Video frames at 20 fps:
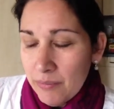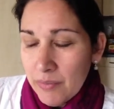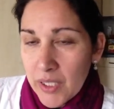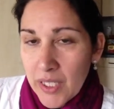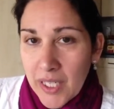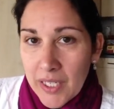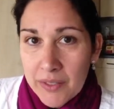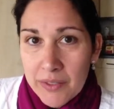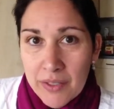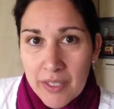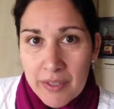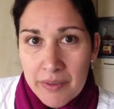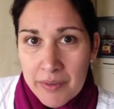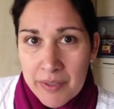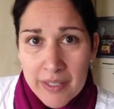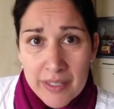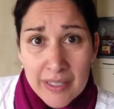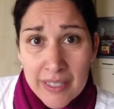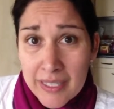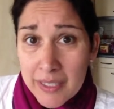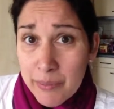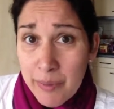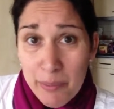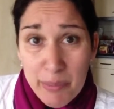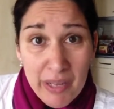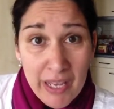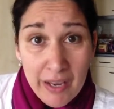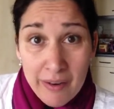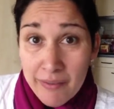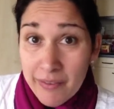Yeah, so that's my
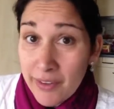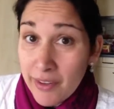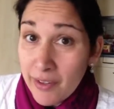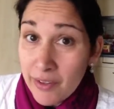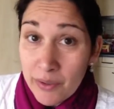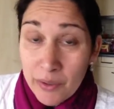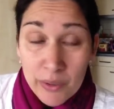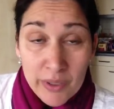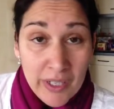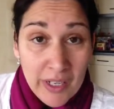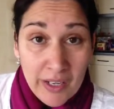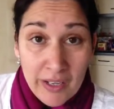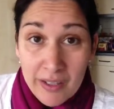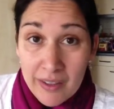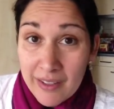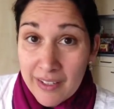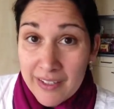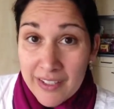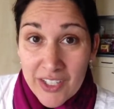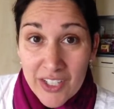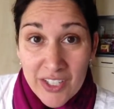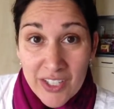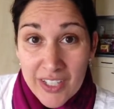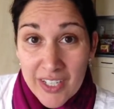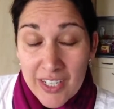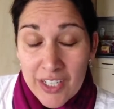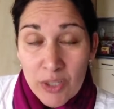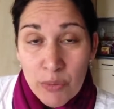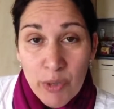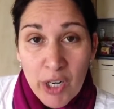plan for the whole day. That's just
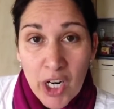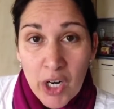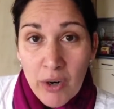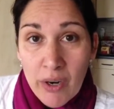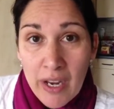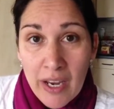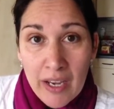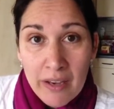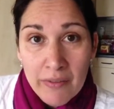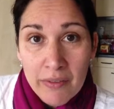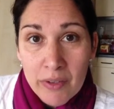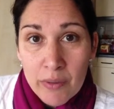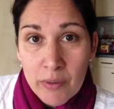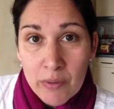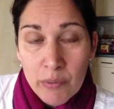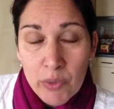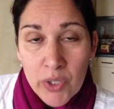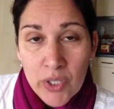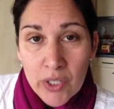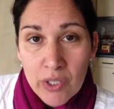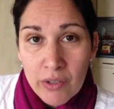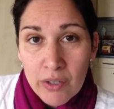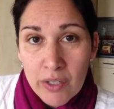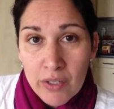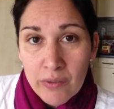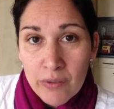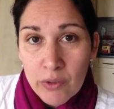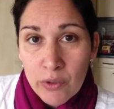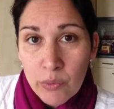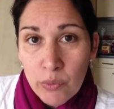it. Tomorrow I have the Munich
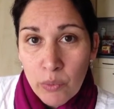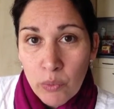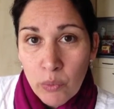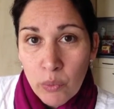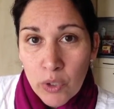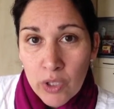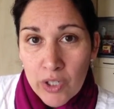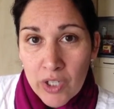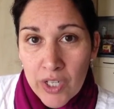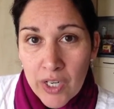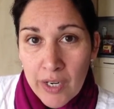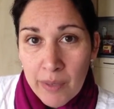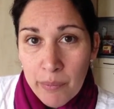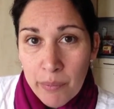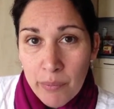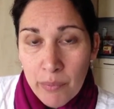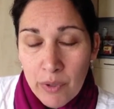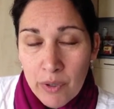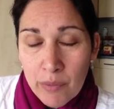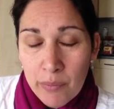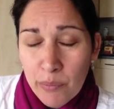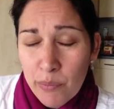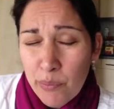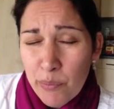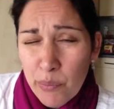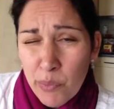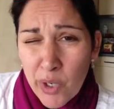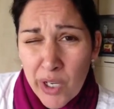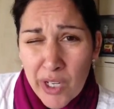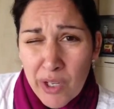Creative Group workshop, or
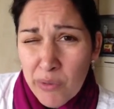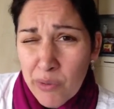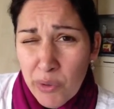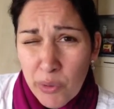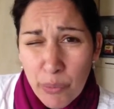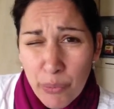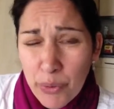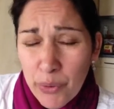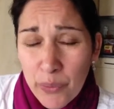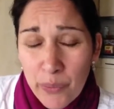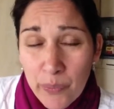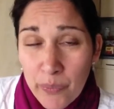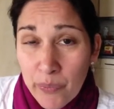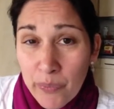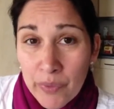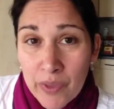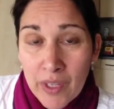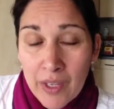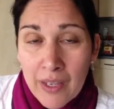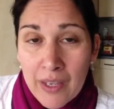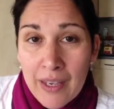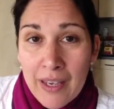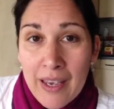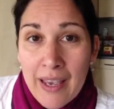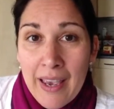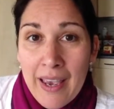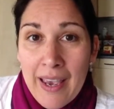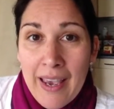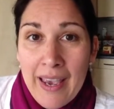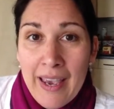morning group,
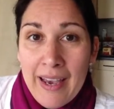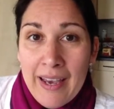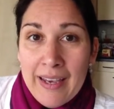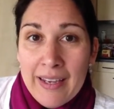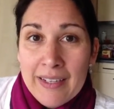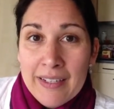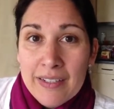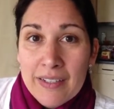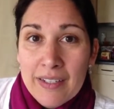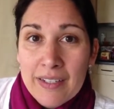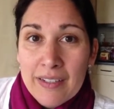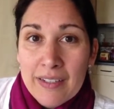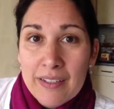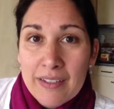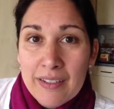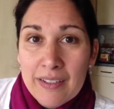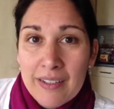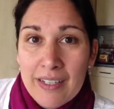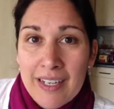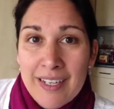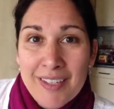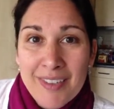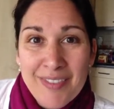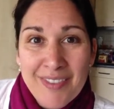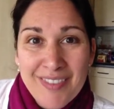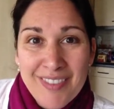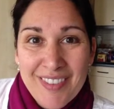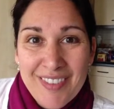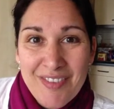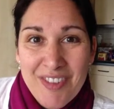and
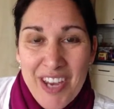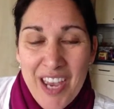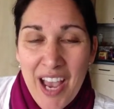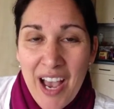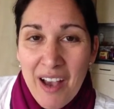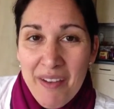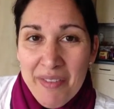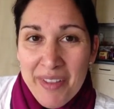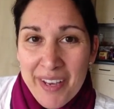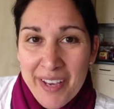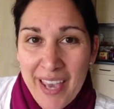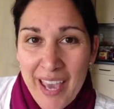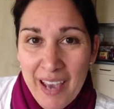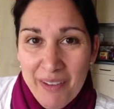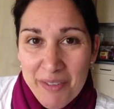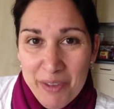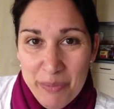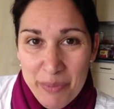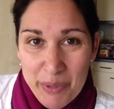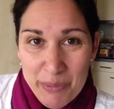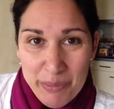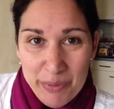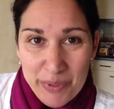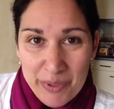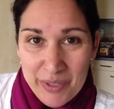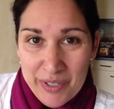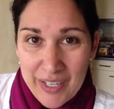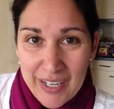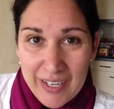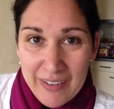we have like half the people
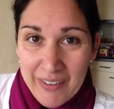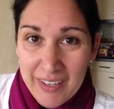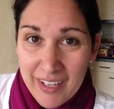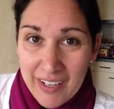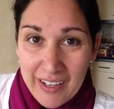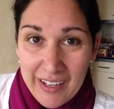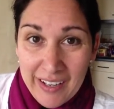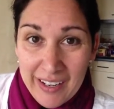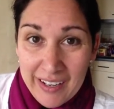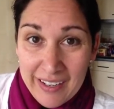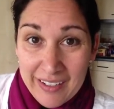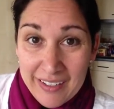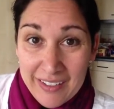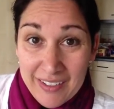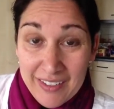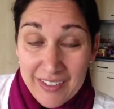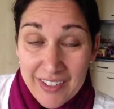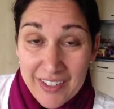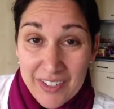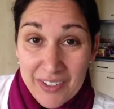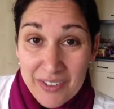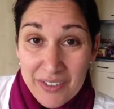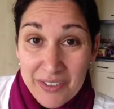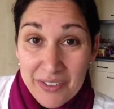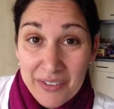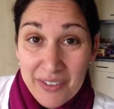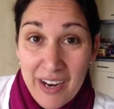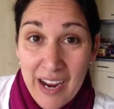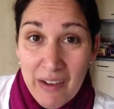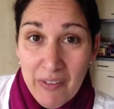are not even online.
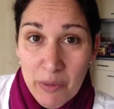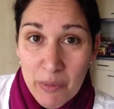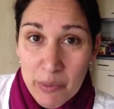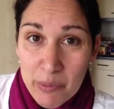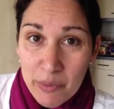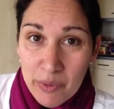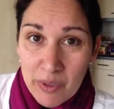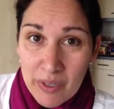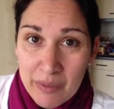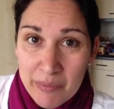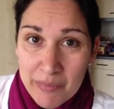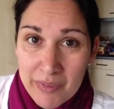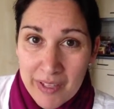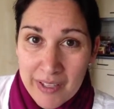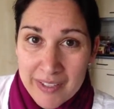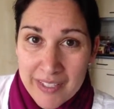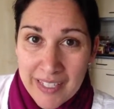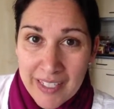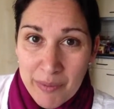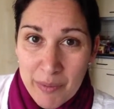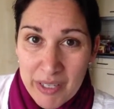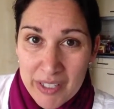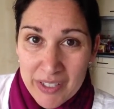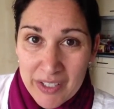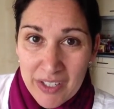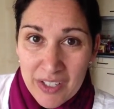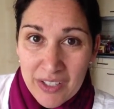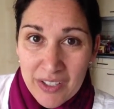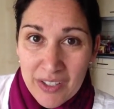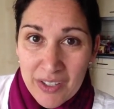So half the people I'm sending
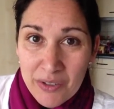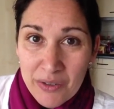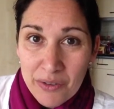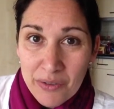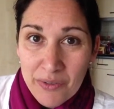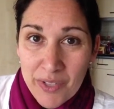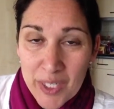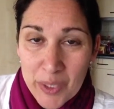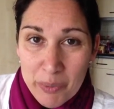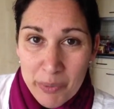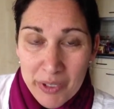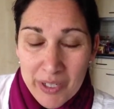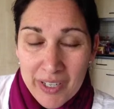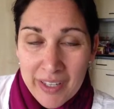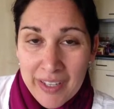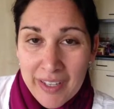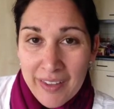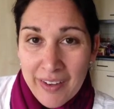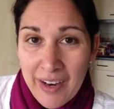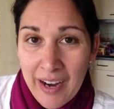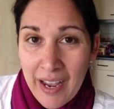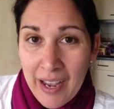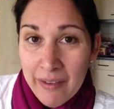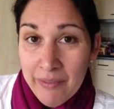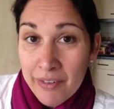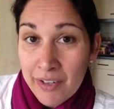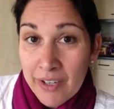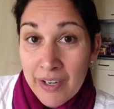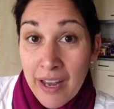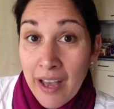messages through Facebook, and the other
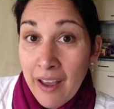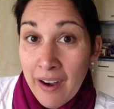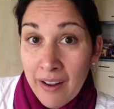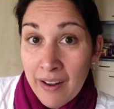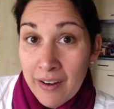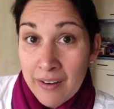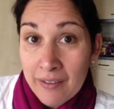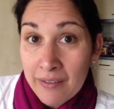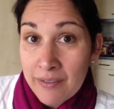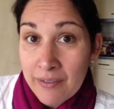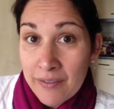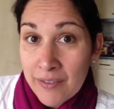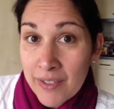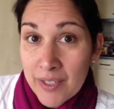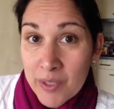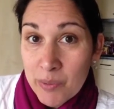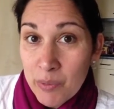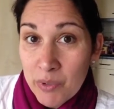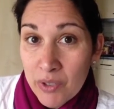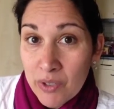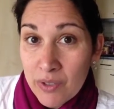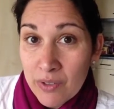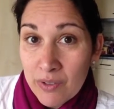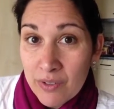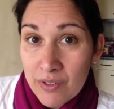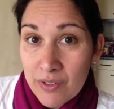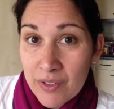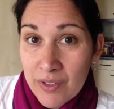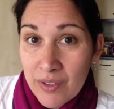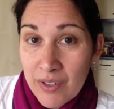half are not on Facebook.
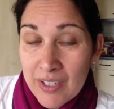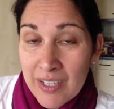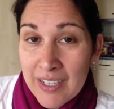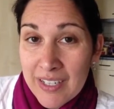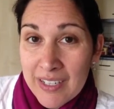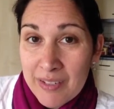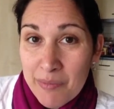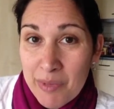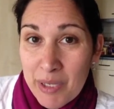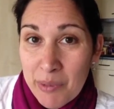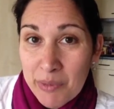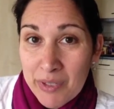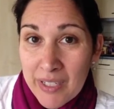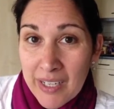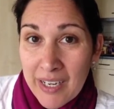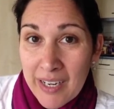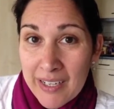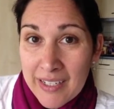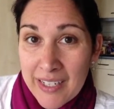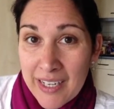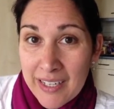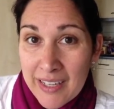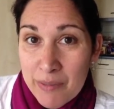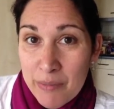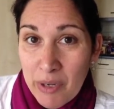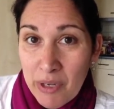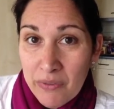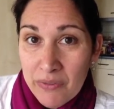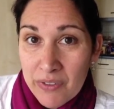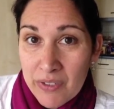So I need to be able to contact
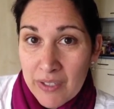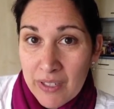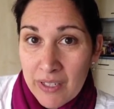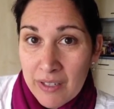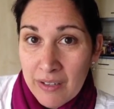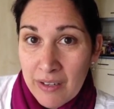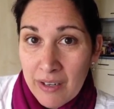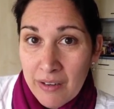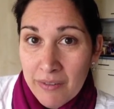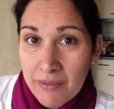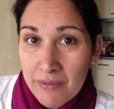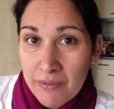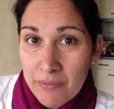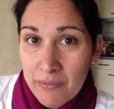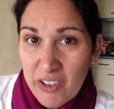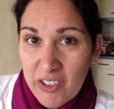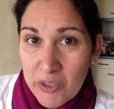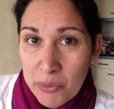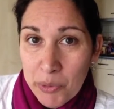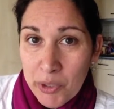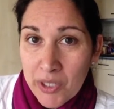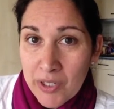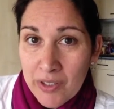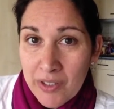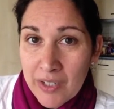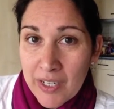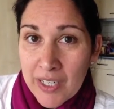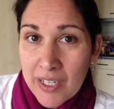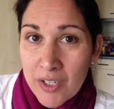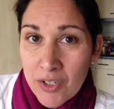them off Facebook.
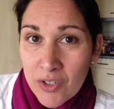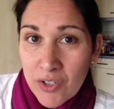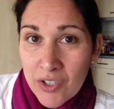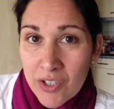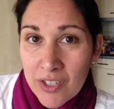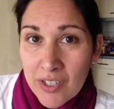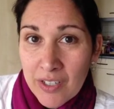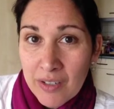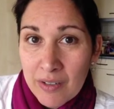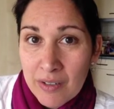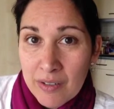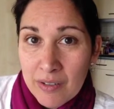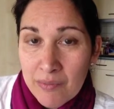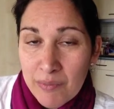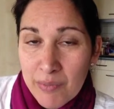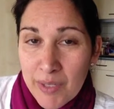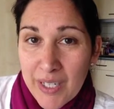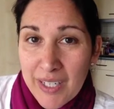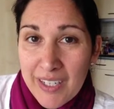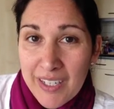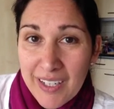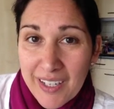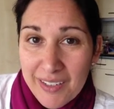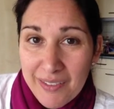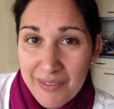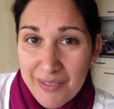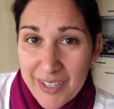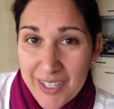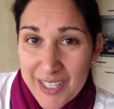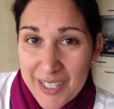They're not interested in being on
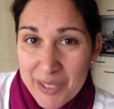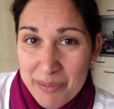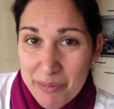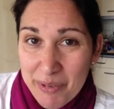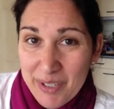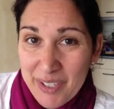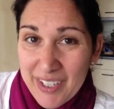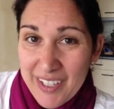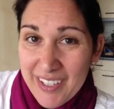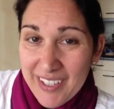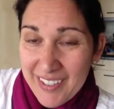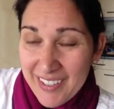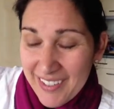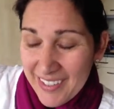Facebook.